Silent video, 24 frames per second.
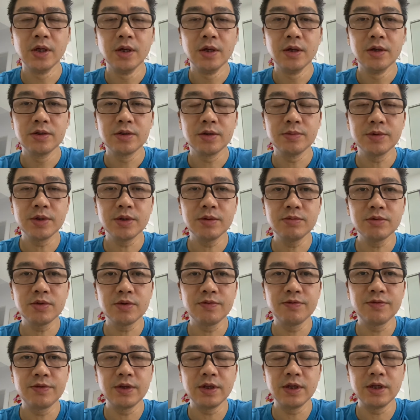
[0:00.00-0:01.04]
So in terms
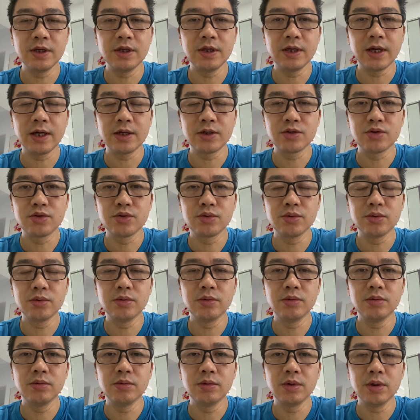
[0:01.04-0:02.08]
of the
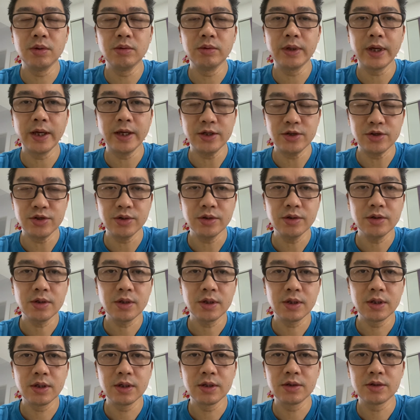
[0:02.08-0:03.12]
actual location,
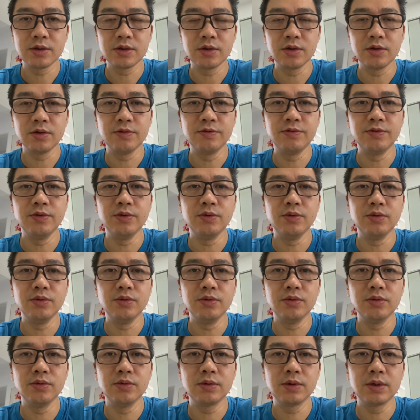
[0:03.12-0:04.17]
so if
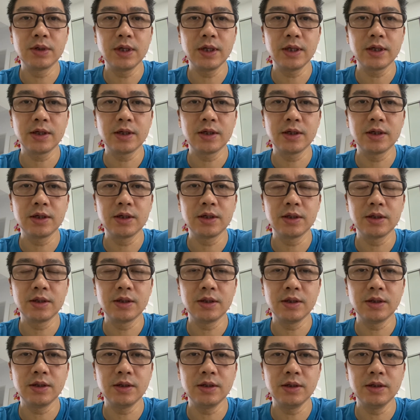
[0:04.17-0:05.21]
you click
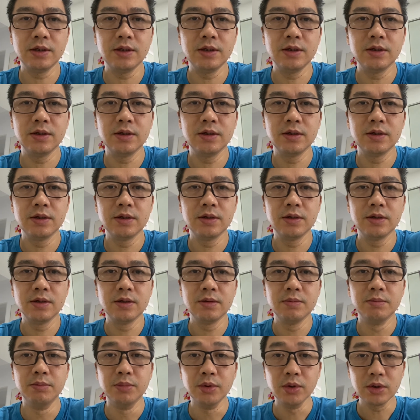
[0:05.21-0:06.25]
the
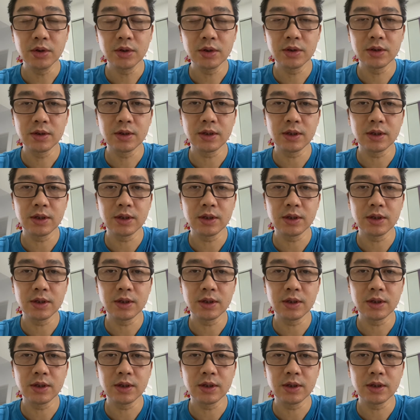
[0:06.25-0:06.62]
book